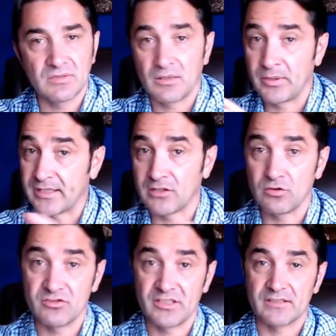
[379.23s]
we can't
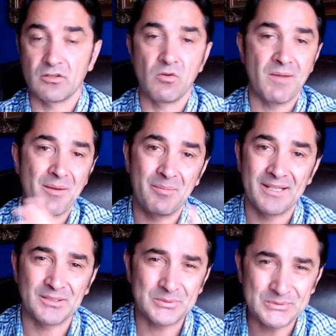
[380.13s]
use 6, oh my
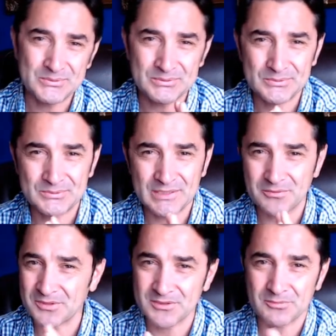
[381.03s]
bad, ooh, that
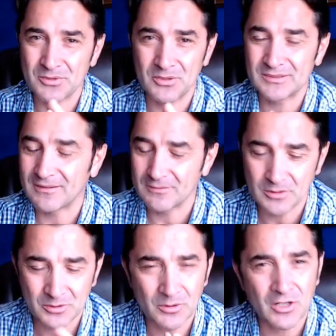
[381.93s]
was a wrong,
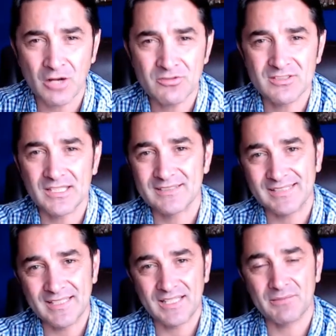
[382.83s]
no, 6, I
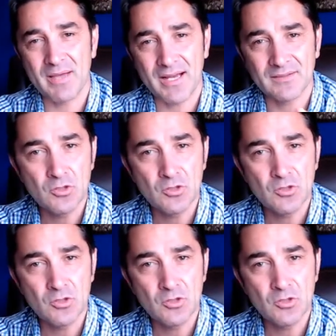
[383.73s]
take it back,